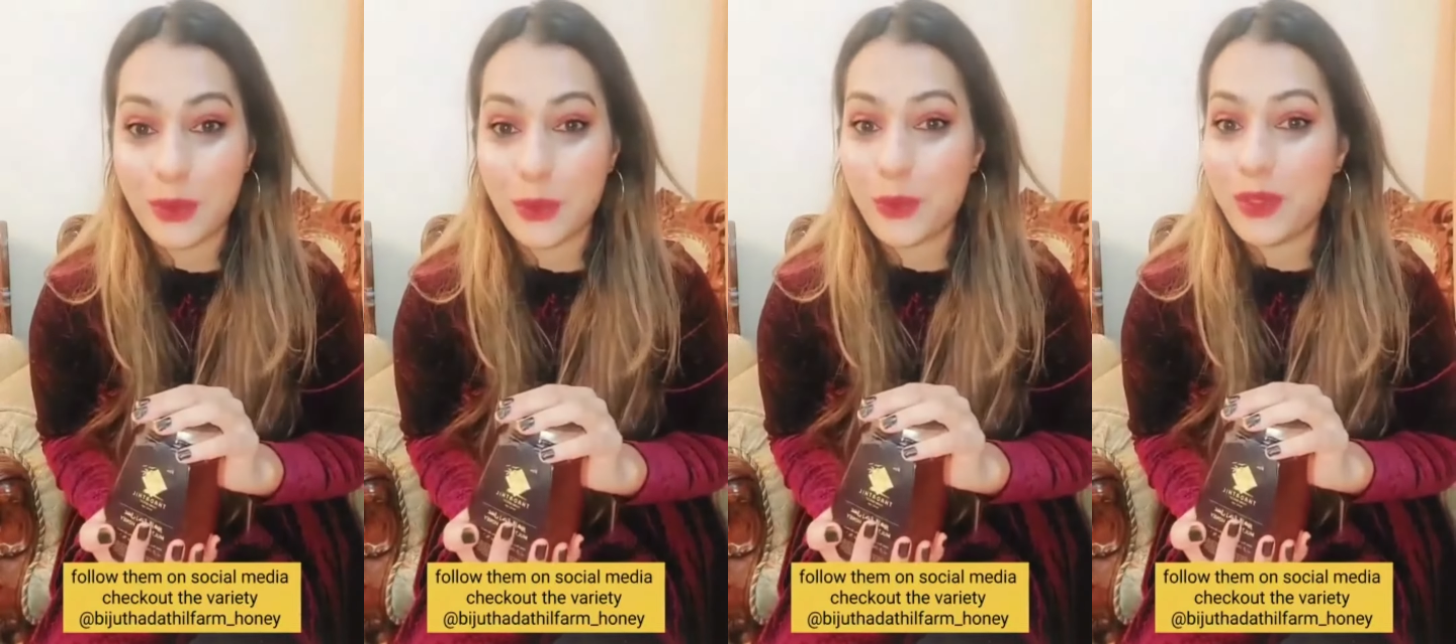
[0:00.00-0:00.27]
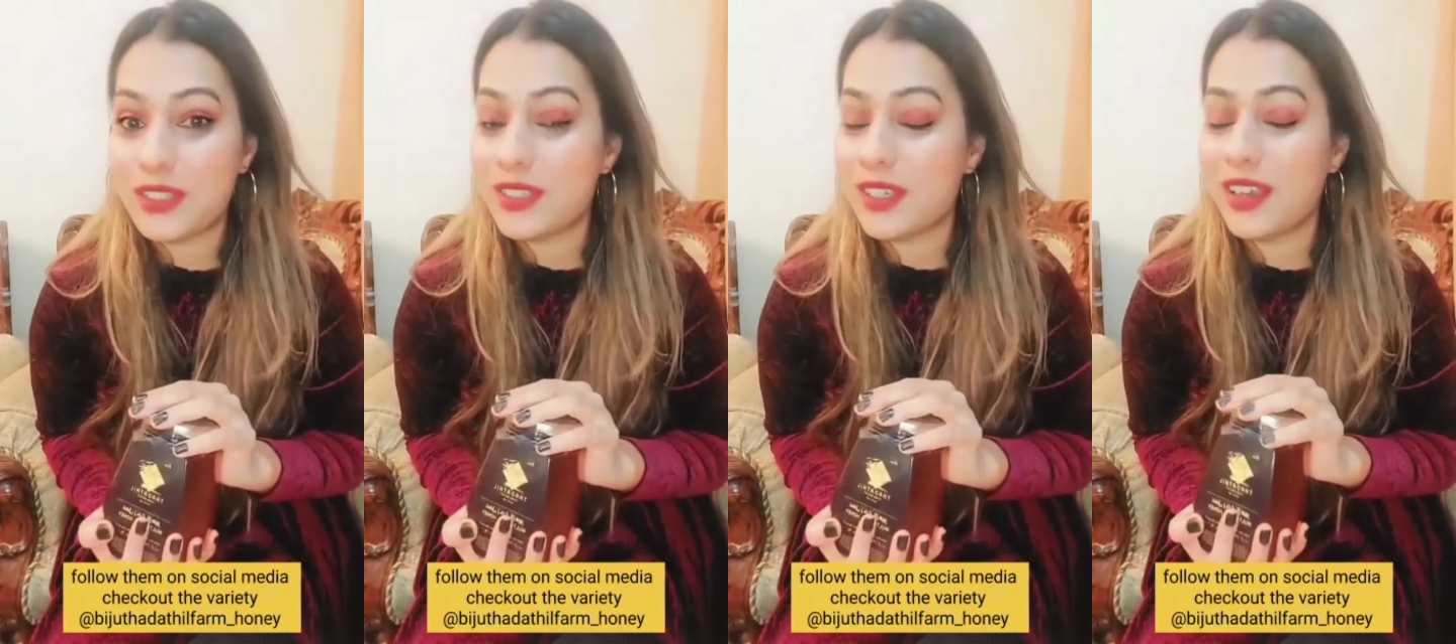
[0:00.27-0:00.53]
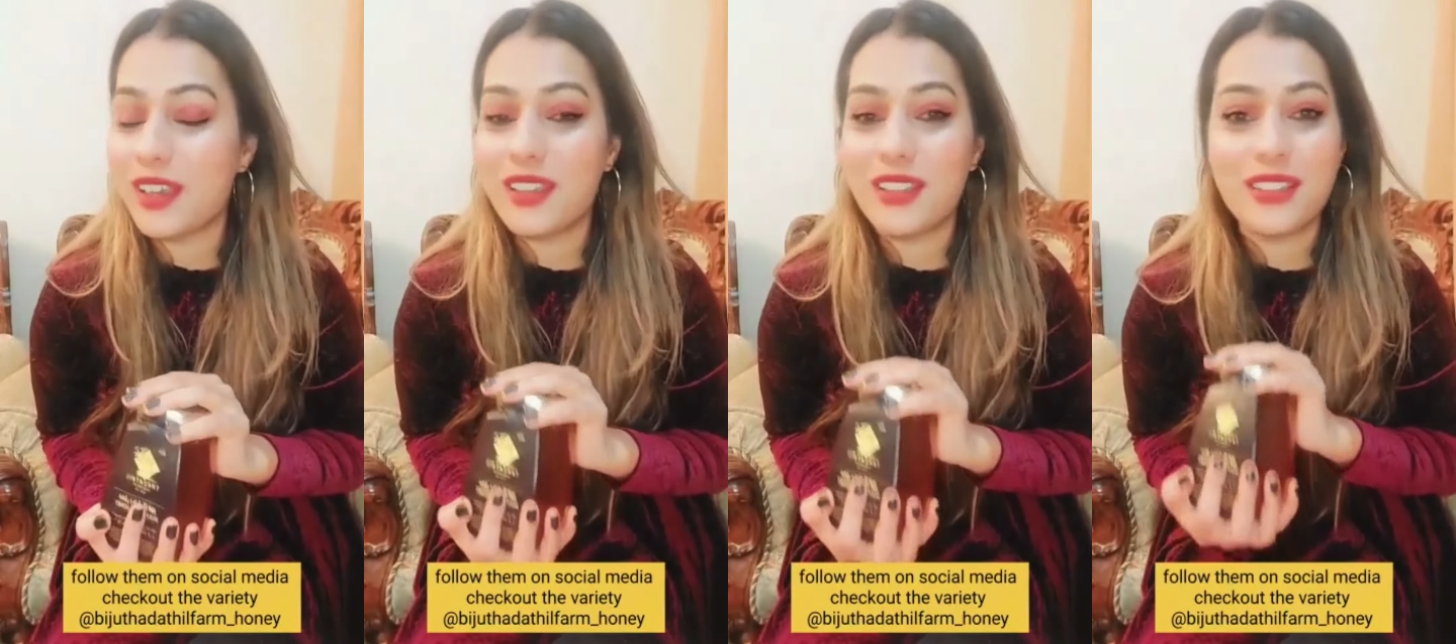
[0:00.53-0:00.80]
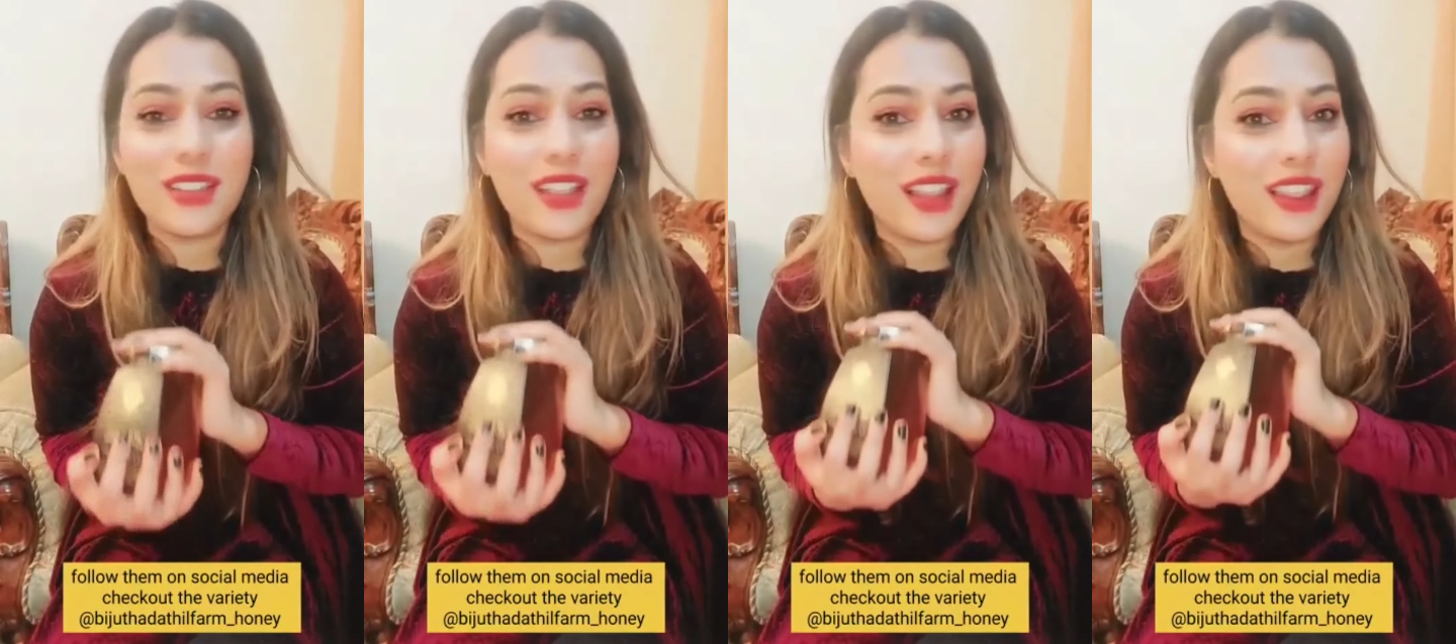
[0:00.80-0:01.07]
which is
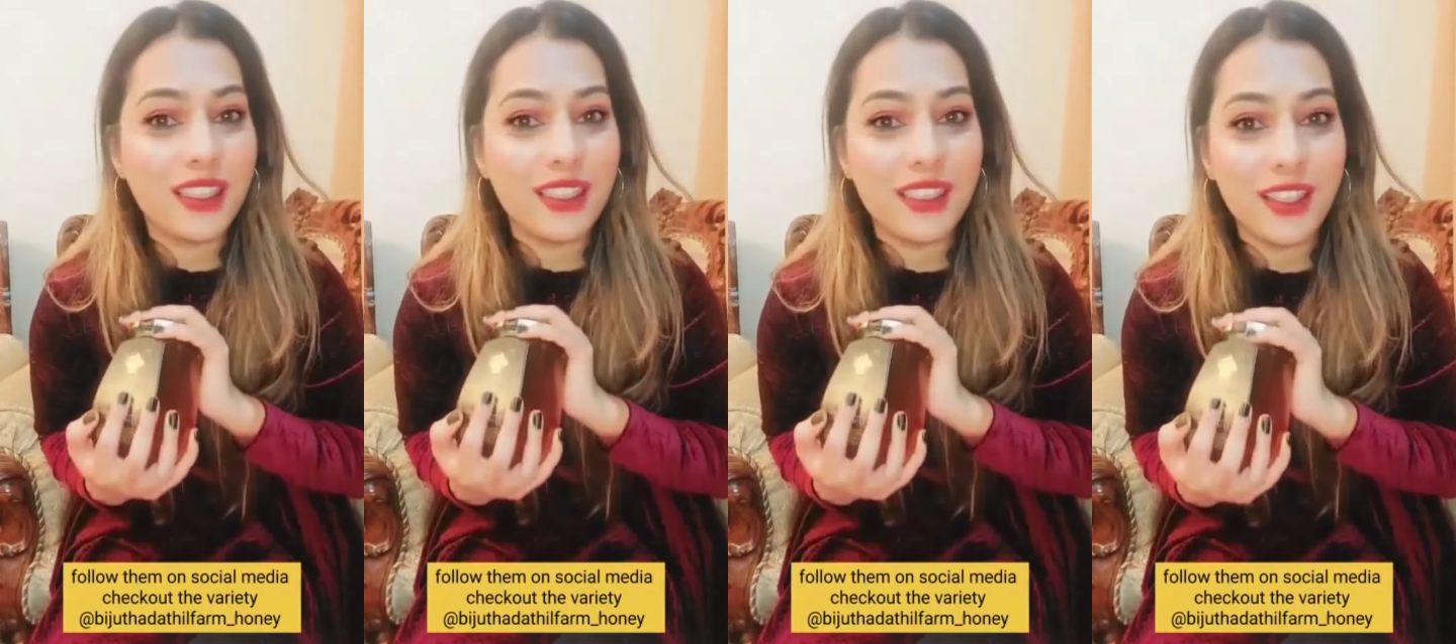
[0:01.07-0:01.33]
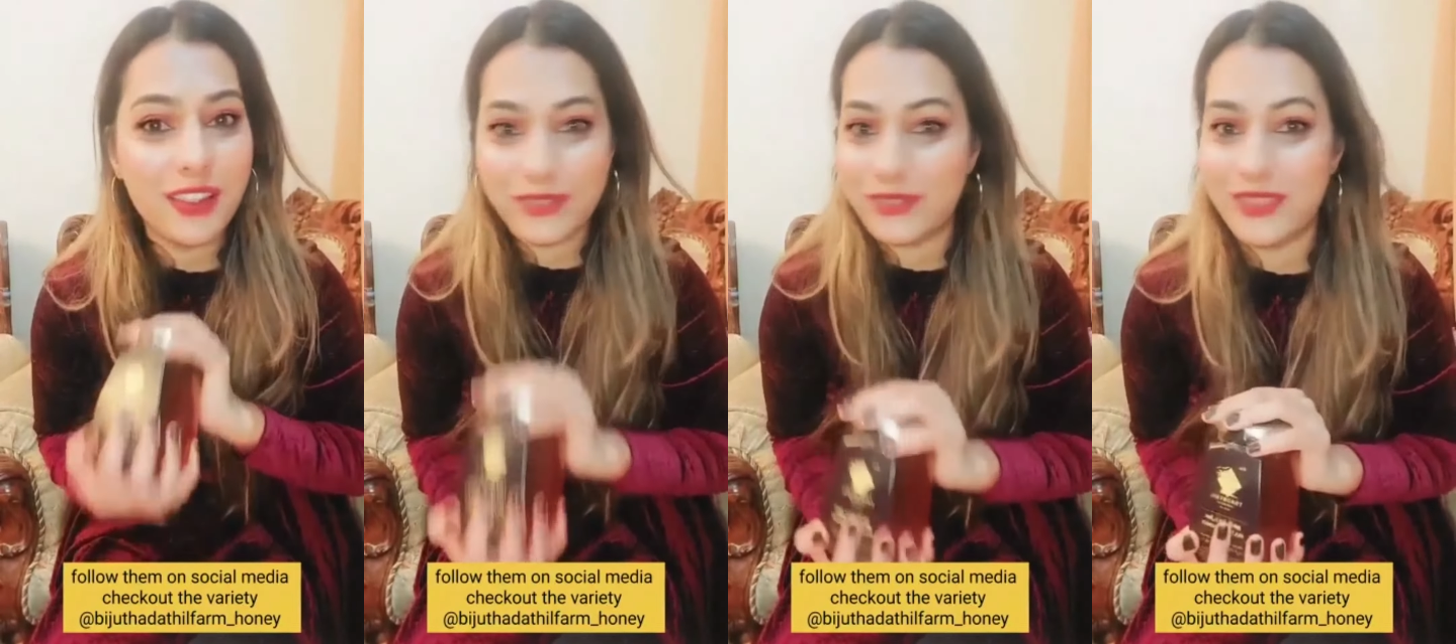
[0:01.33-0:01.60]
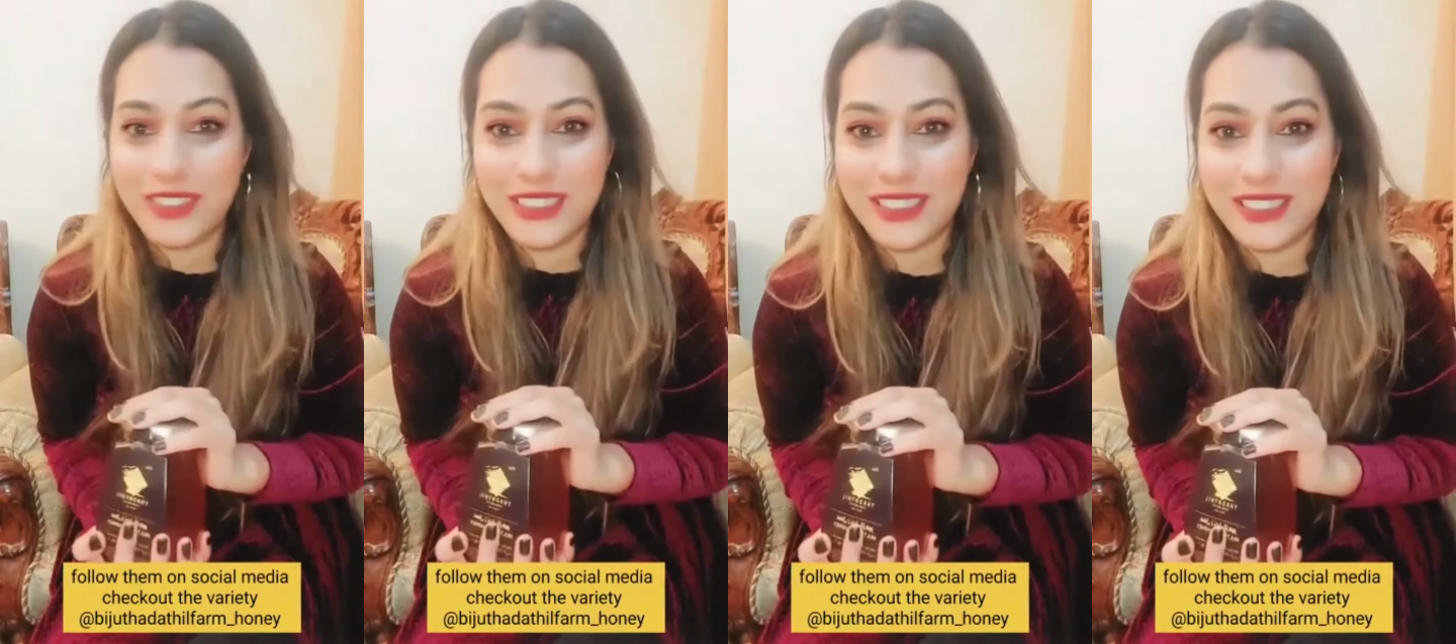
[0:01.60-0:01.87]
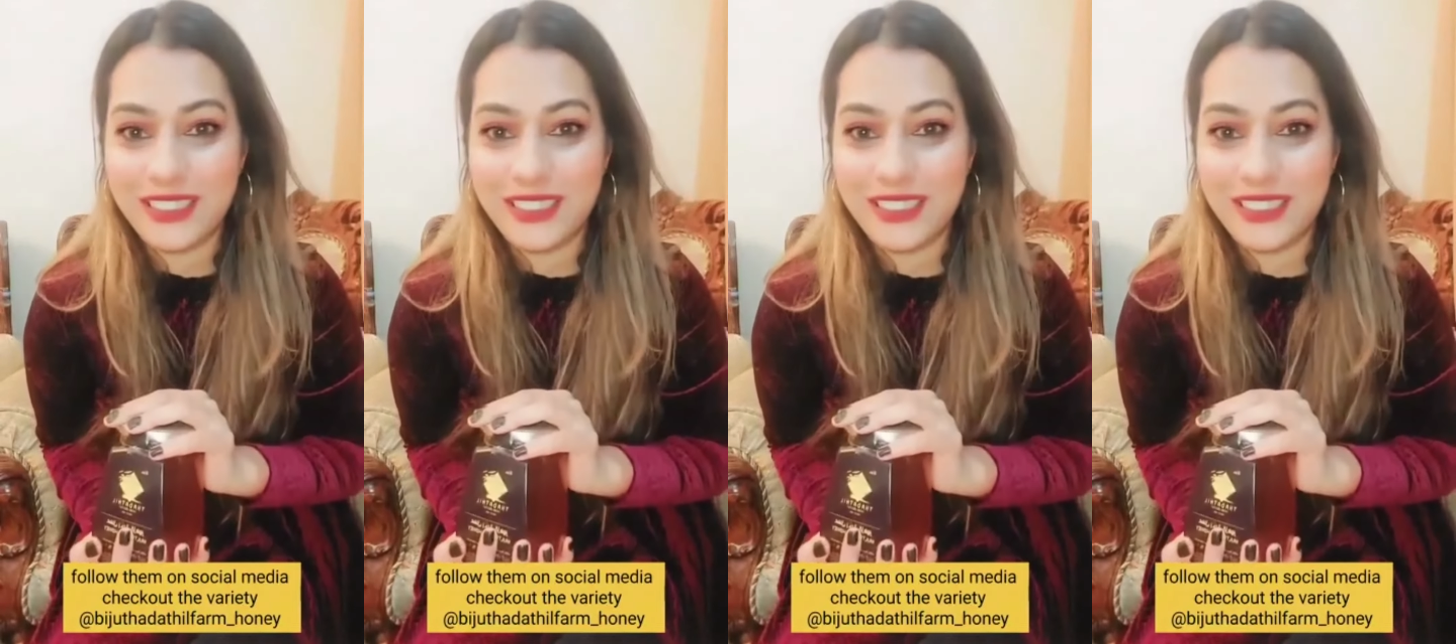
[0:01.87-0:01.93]
lovely.